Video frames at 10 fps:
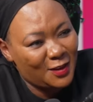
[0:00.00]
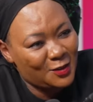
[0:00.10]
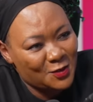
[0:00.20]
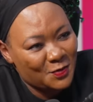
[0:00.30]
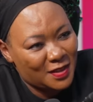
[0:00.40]
Thank
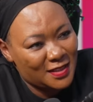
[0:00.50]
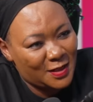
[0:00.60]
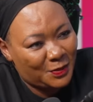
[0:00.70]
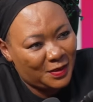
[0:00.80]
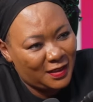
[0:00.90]
you so much,
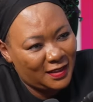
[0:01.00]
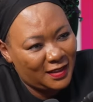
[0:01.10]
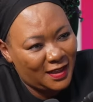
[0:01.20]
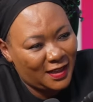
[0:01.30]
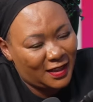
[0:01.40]
JP.
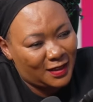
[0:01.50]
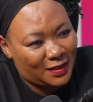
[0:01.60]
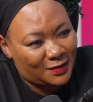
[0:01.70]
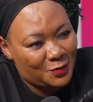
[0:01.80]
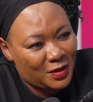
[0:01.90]

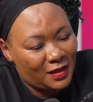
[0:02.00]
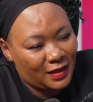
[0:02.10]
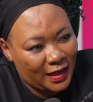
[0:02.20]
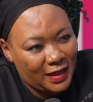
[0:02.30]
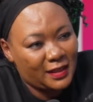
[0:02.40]
Uh, we
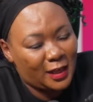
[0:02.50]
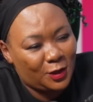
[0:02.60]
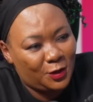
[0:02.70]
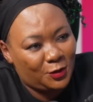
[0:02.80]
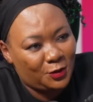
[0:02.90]
really
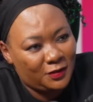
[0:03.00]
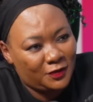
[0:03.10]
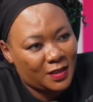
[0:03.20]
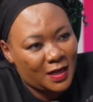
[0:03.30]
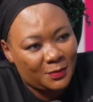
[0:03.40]
thank you
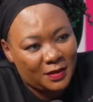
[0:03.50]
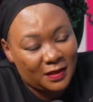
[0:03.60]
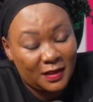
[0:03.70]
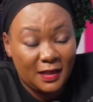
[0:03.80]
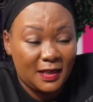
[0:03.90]
for
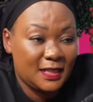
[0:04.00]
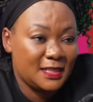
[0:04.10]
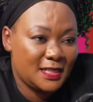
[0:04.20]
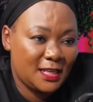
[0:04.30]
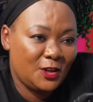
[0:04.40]
coming
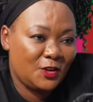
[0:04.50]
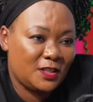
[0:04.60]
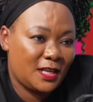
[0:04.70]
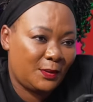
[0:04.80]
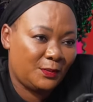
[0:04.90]
taking your
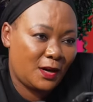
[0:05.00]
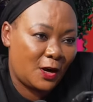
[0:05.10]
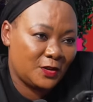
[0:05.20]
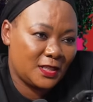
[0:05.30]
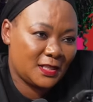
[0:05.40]
time
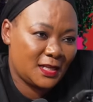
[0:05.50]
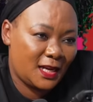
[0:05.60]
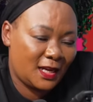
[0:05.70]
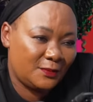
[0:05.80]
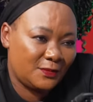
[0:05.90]
out,
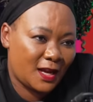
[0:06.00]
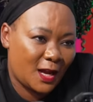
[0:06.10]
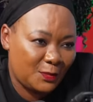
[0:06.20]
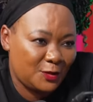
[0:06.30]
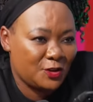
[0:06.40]
um,
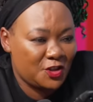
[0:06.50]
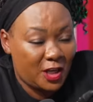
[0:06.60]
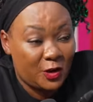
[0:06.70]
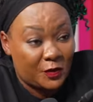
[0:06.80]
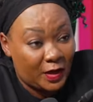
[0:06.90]
coming to
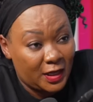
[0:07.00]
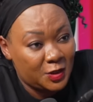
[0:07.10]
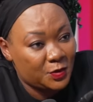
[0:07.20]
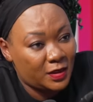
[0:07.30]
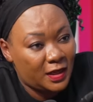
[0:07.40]
share your
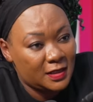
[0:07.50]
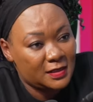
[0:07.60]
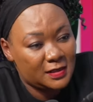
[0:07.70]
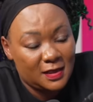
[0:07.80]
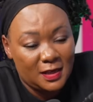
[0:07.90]
knowledge with
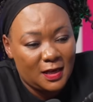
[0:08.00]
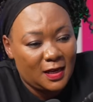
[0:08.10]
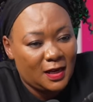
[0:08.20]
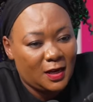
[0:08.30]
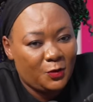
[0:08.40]
us.
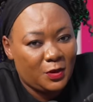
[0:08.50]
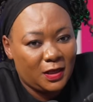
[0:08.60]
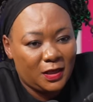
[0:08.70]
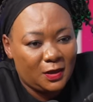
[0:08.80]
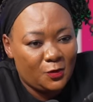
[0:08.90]

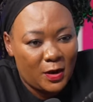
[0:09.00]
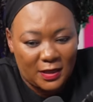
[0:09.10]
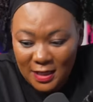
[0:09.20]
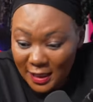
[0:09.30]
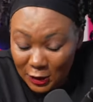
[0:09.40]
We
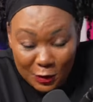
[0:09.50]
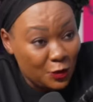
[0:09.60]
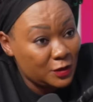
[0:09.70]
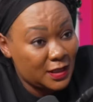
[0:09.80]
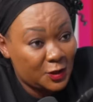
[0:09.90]
were taking
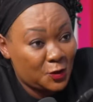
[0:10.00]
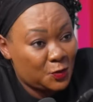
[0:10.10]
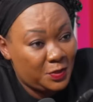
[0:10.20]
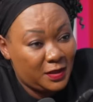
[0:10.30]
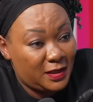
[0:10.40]
notes as you're
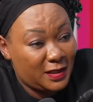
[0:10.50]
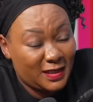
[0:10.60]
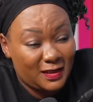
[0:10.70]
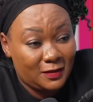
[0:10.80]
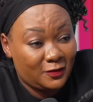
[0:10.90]
speaking.